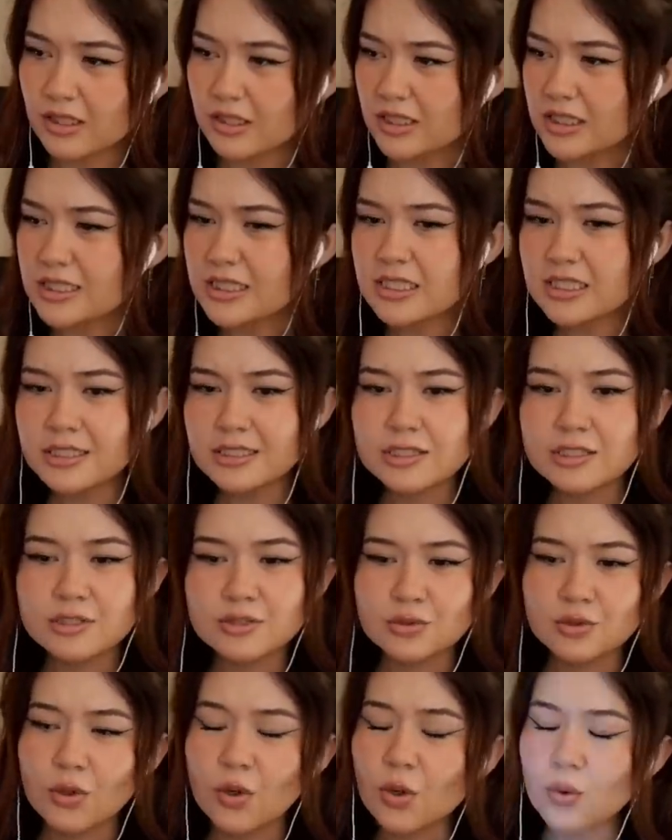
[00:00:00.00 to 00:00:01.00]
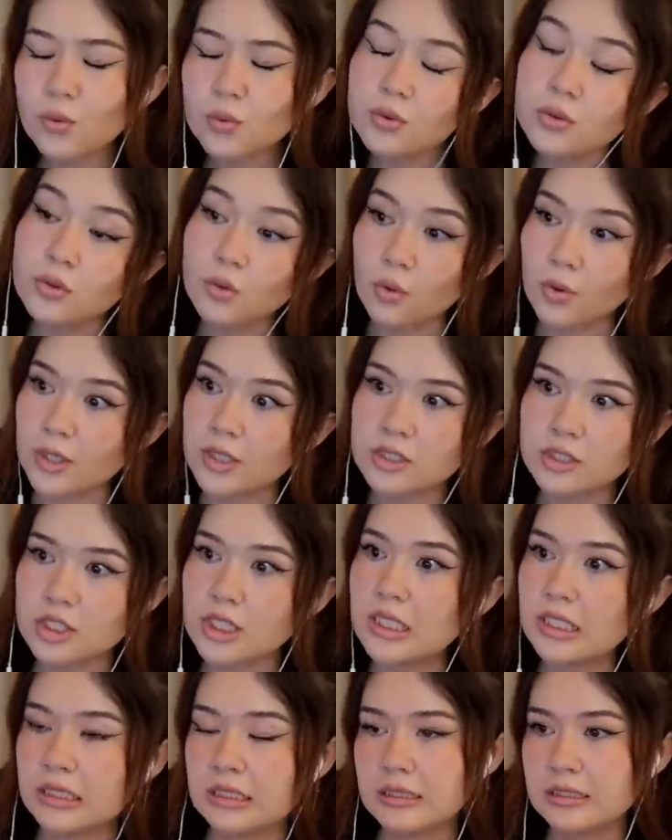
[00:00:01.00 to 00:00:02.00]
this is so
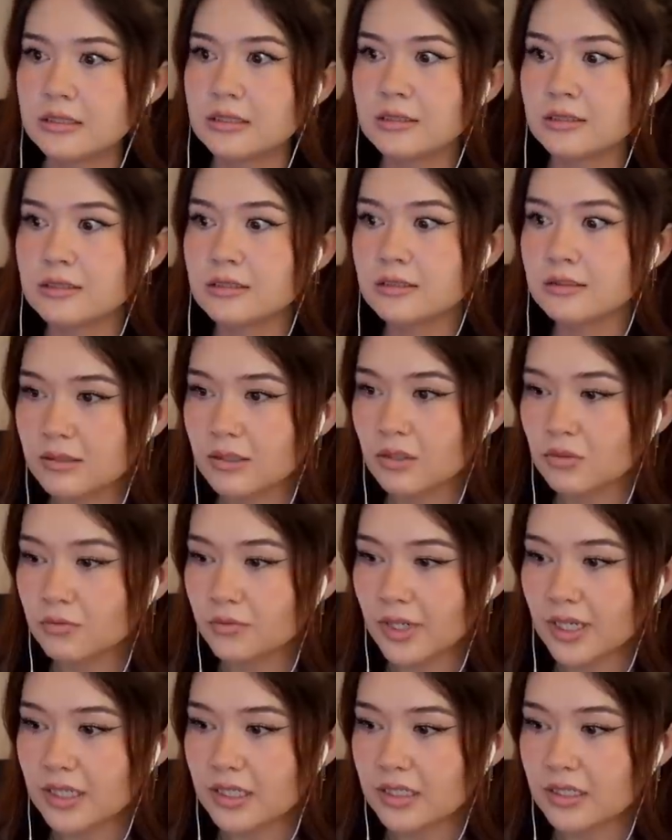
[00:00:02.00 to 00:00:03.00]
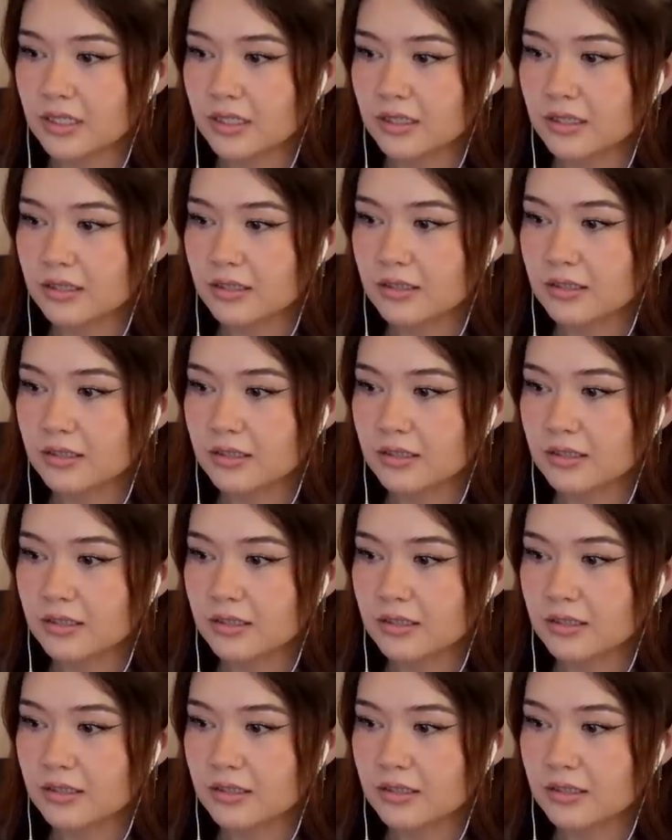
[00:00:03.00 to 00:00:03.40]
gorgeous already.